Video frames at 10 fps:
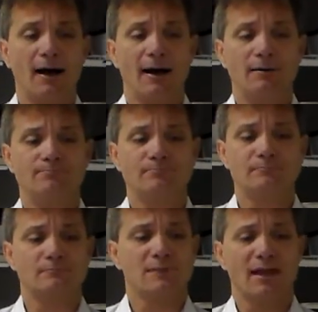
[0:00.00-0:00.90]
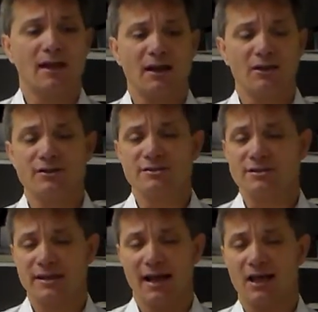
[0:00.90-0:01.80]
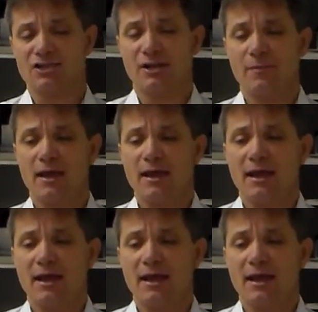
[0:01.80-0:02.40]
And I'll use this analogy.